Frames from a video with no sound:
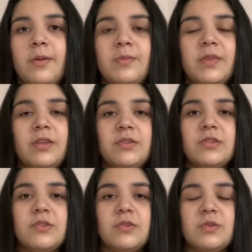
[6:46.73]
The use of
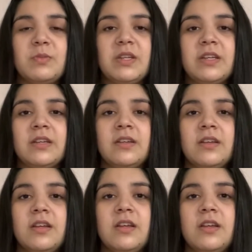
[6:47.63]
social media,
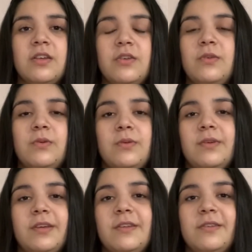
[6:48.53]
you
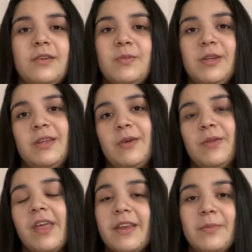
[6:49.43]
can communicate with
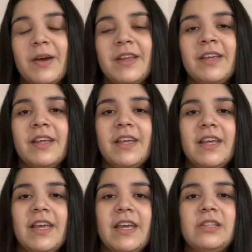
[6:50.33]
anybody,
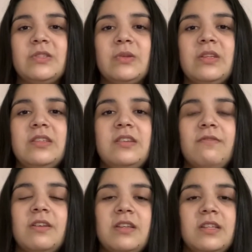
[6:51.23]
and so these
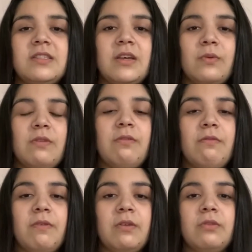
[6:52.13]
different needs that we
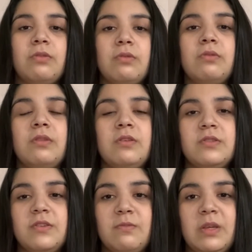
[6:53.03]
fulfill through the use
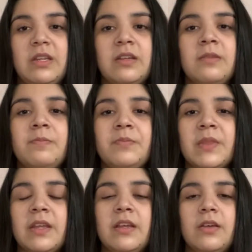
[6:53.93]
of media
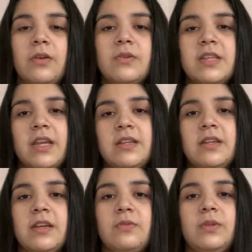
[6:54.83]
goes hand in
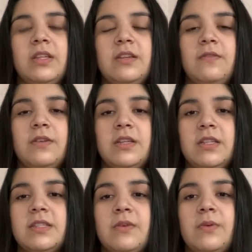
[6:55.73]
hand with the different
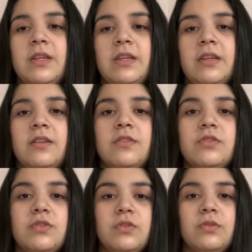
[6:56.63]
needs that we need
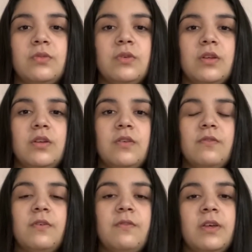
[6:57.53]
to
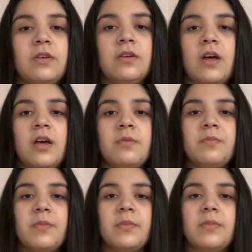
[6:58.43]
fulfill
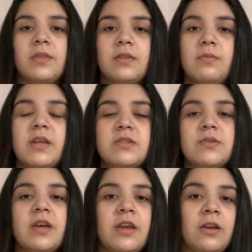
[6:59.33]
Maslow's
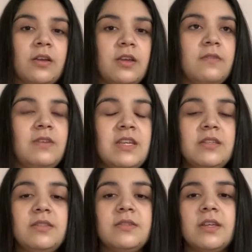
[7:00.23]
hierarchy of needs.